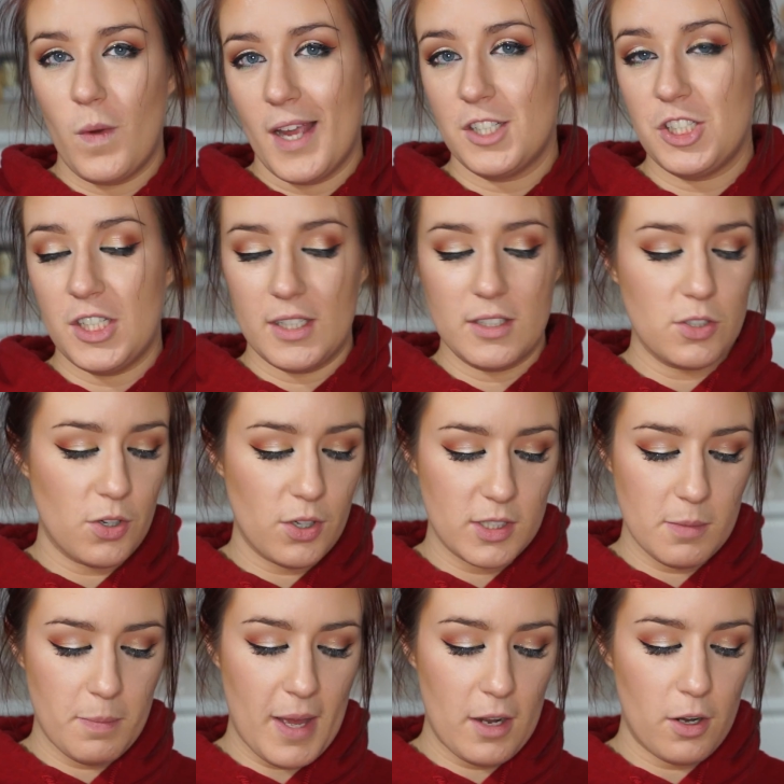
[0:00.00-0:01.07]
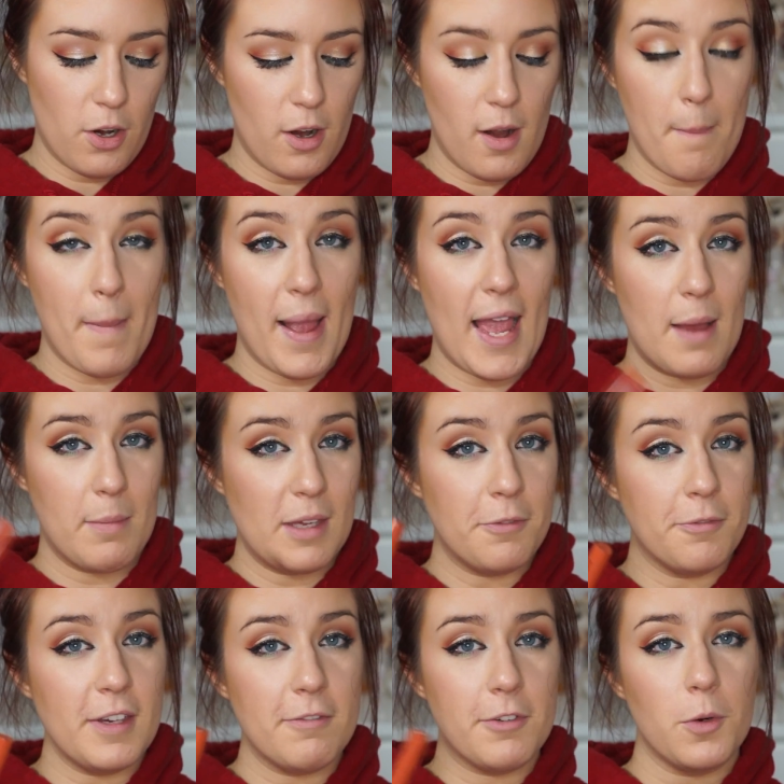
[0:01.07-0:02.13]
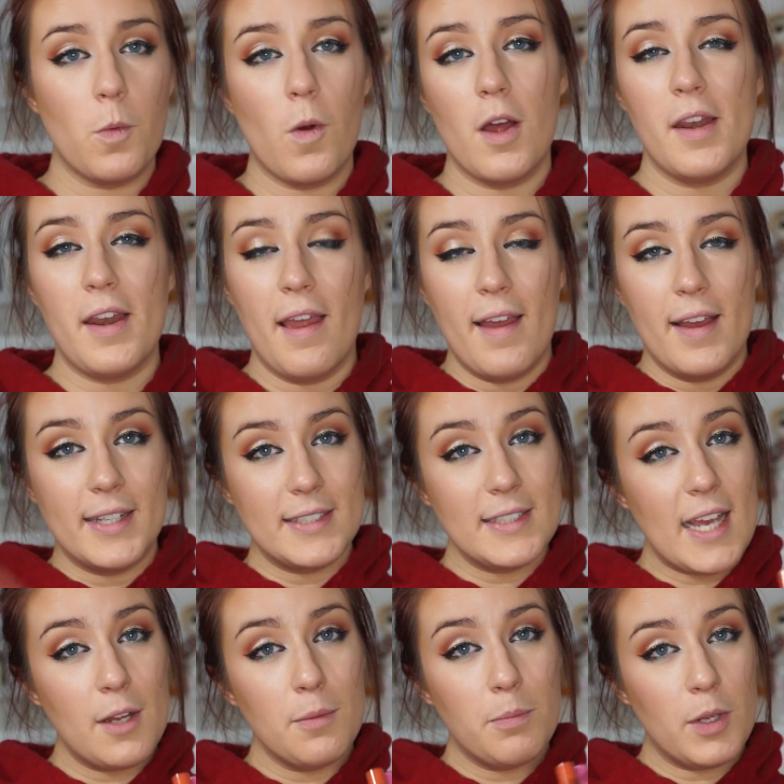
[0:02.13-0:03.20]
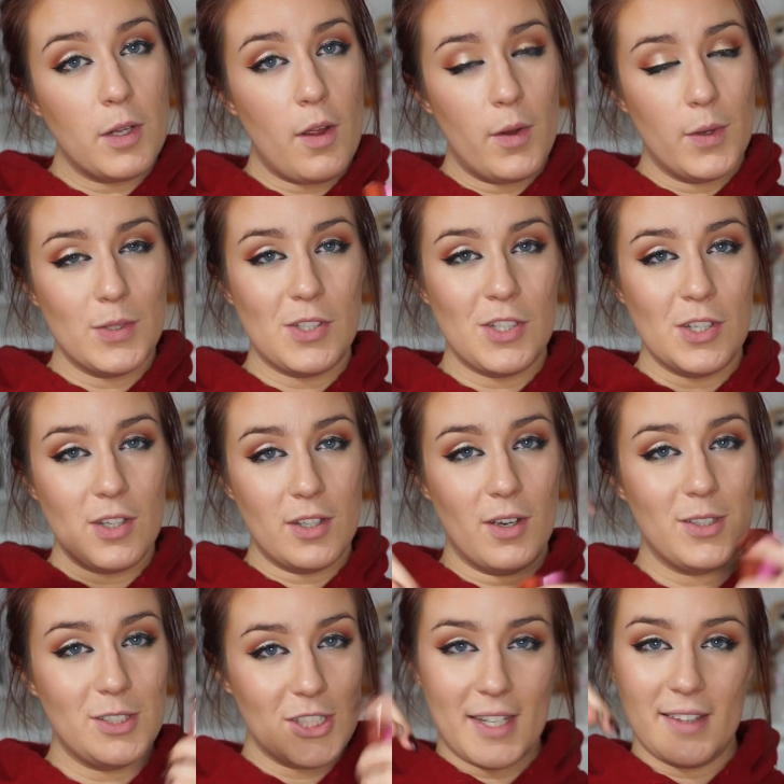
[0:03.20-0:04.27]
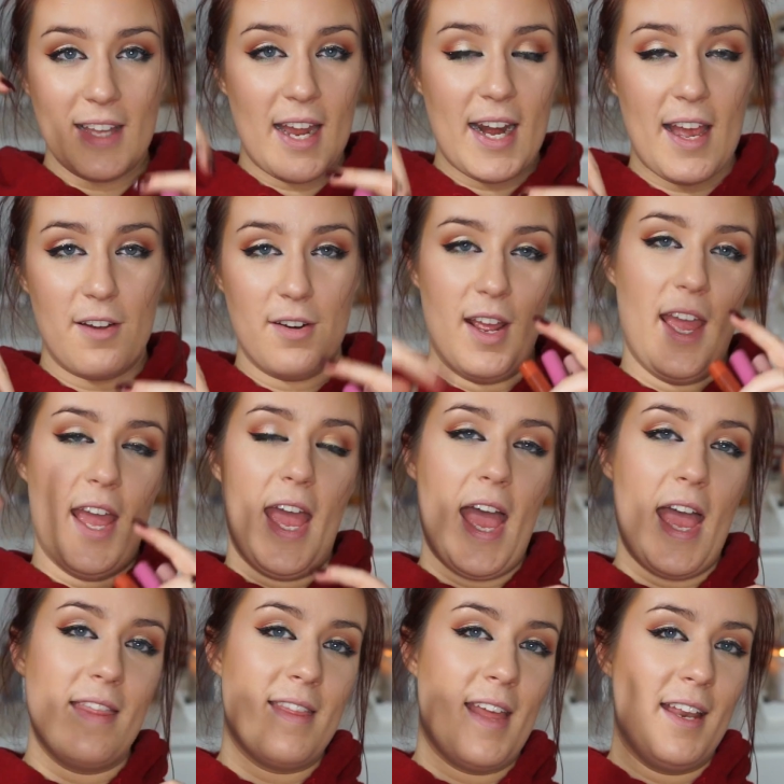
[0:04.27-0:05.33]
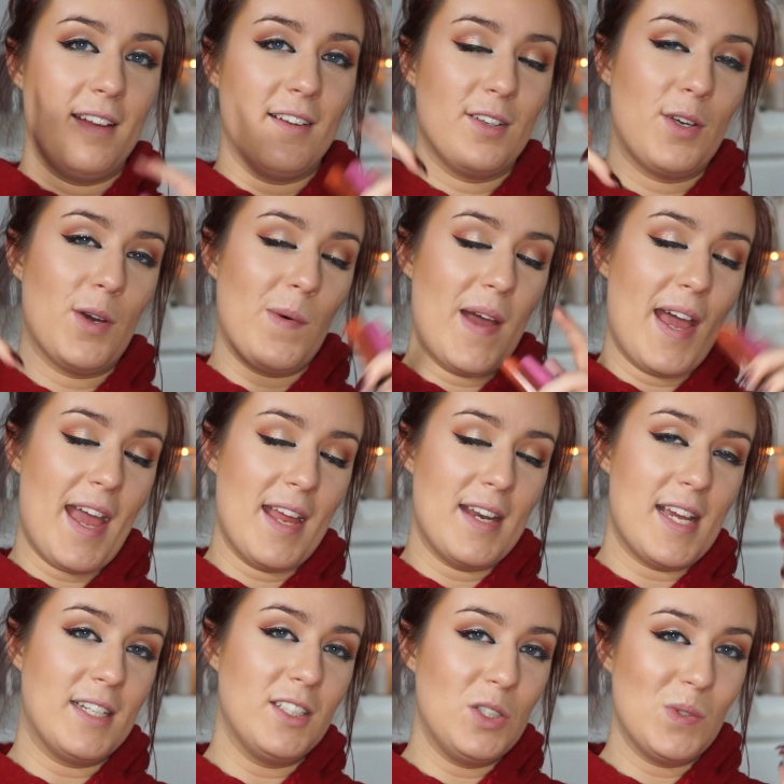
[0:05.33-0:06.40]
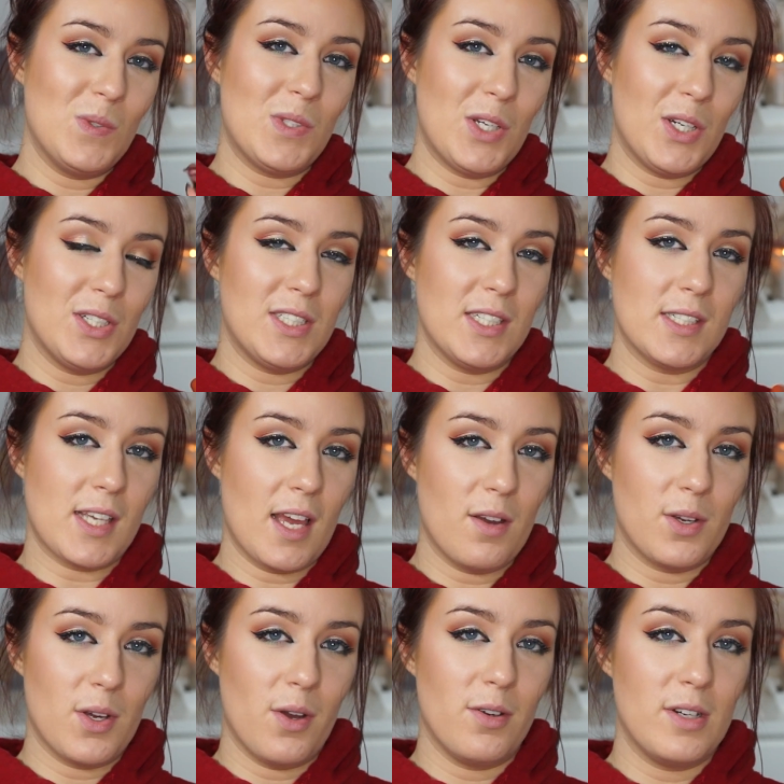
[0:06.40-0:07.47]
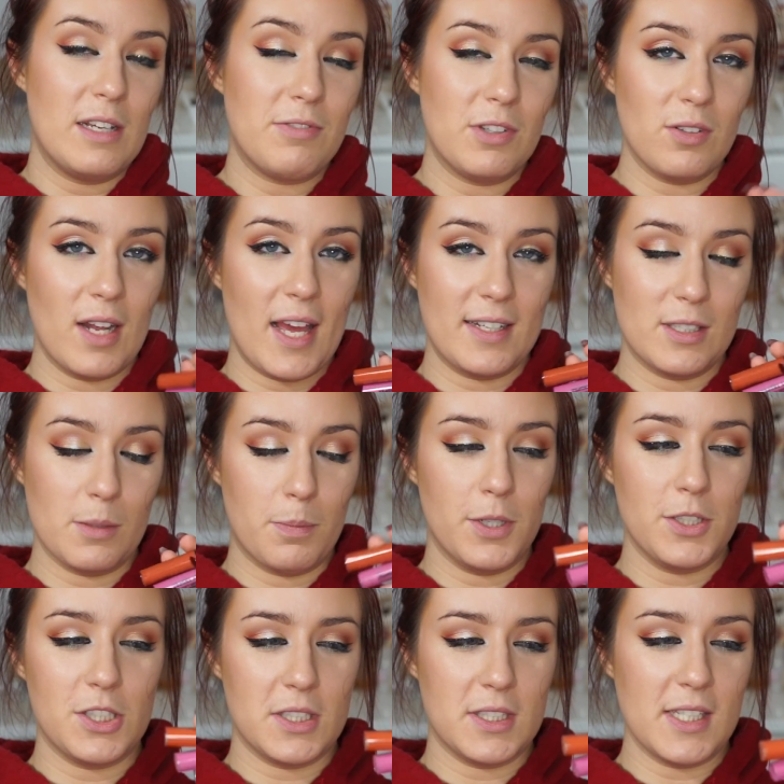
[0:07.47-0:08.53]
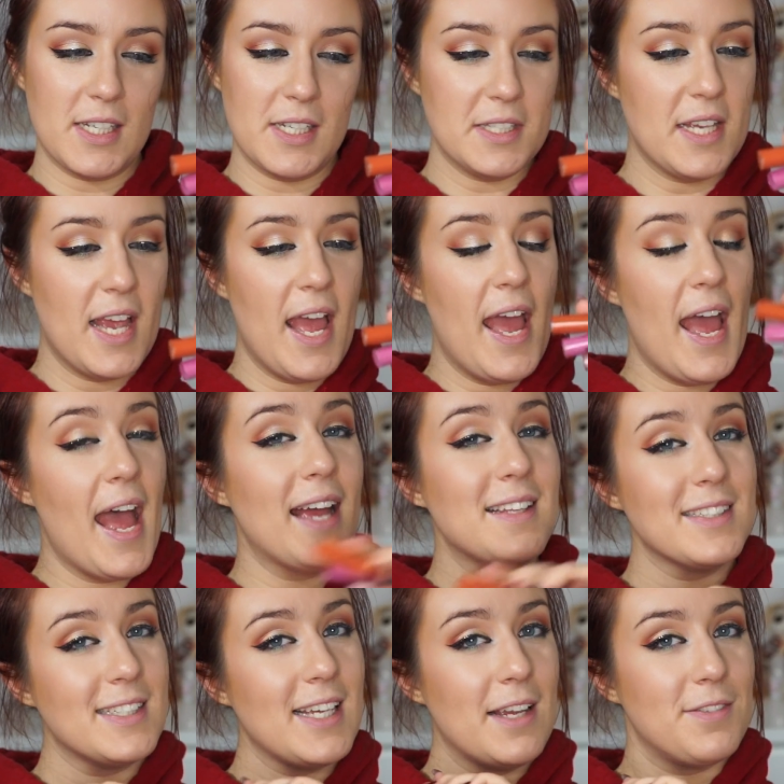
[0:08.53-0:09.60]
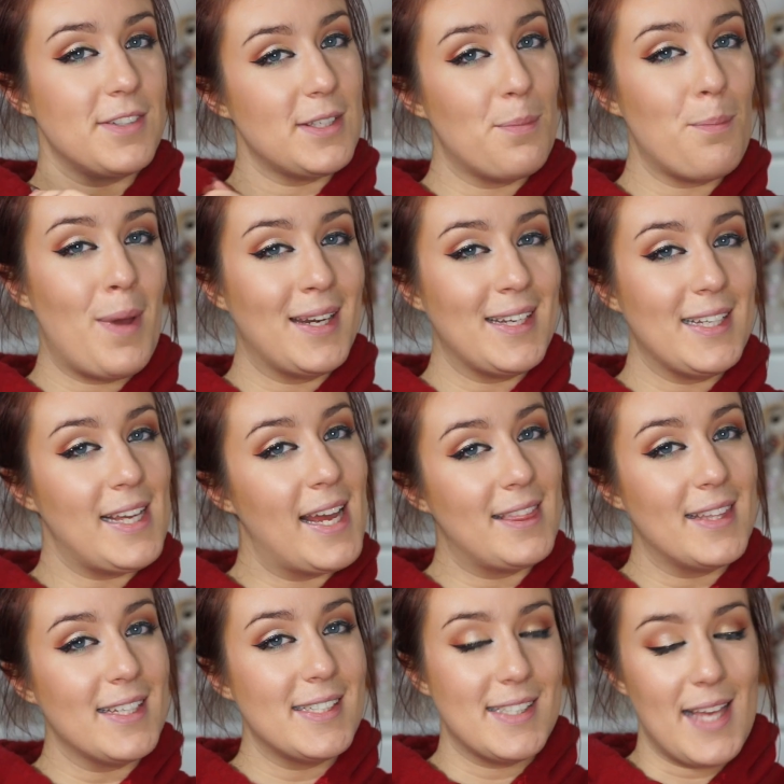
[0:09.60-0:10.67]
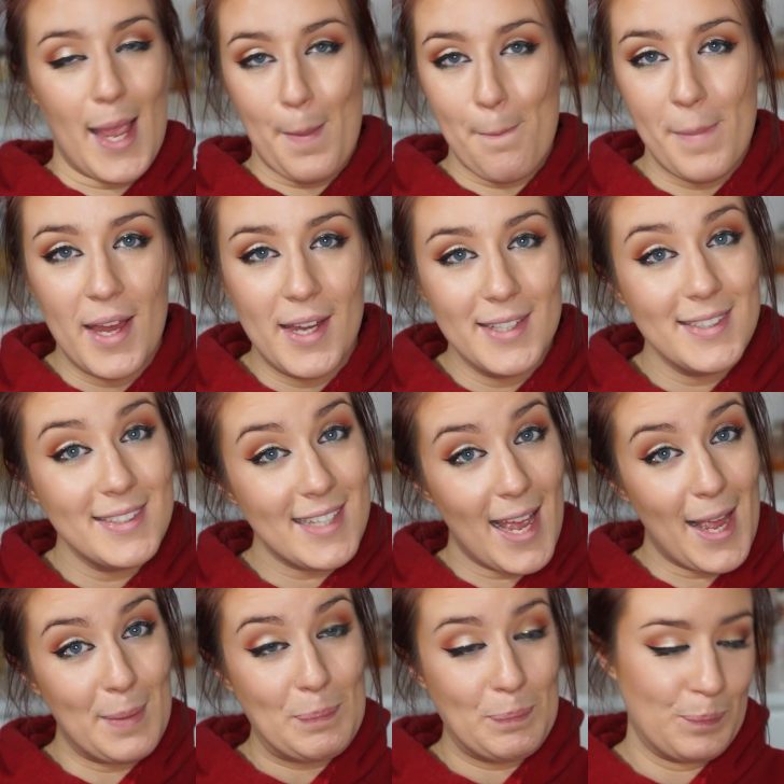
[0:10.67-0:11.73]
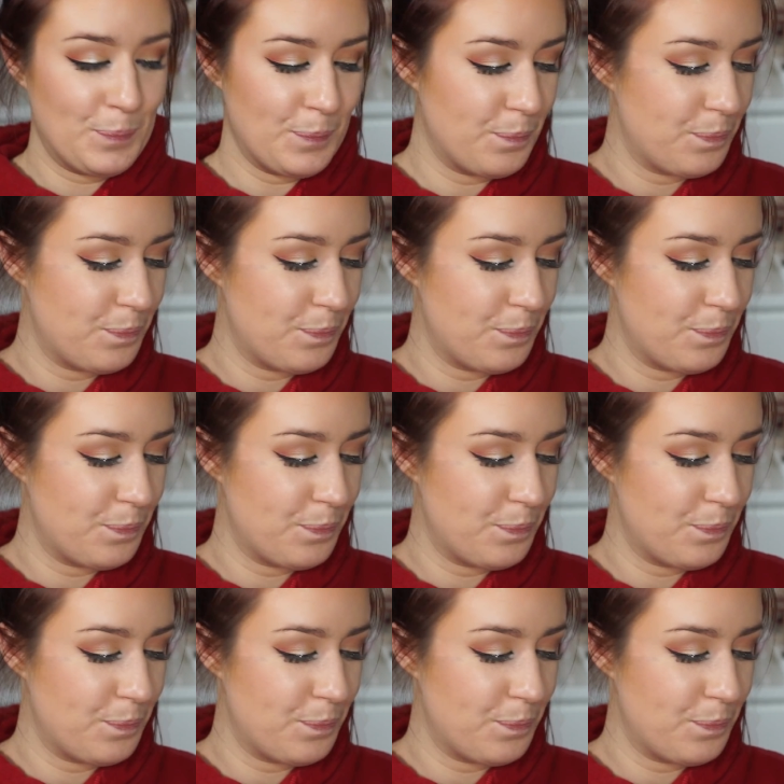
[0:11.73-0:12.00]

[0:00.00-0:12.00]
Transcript: where she talks about her Miami Fever one down below, so you can go check that out and then go ahead and use her discount code if you'd like to purchase these and save some money at the same time.